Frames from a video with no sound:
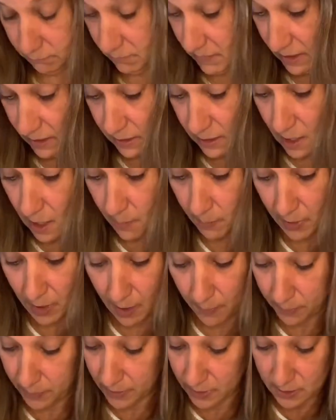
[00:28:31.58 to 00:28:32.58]
it's coming
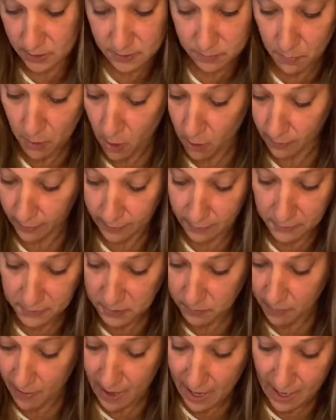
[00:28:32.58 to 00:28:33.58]
up in a small little
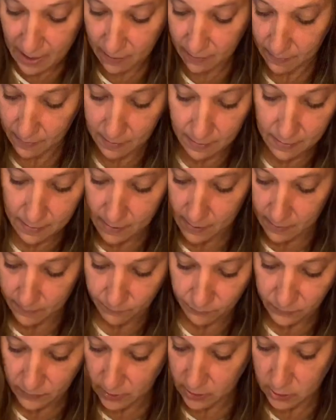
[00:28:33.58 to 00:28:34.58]
spot,
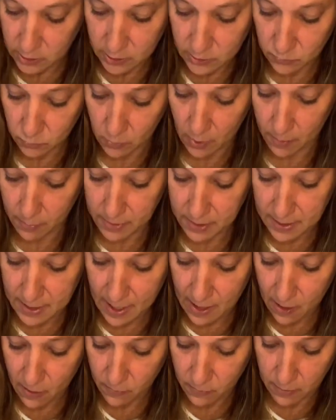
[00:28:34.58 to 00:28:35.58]
you just rub it
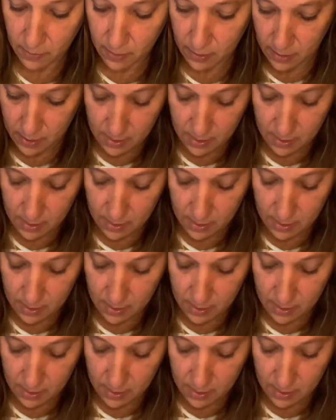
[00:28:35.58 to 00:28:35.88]
down.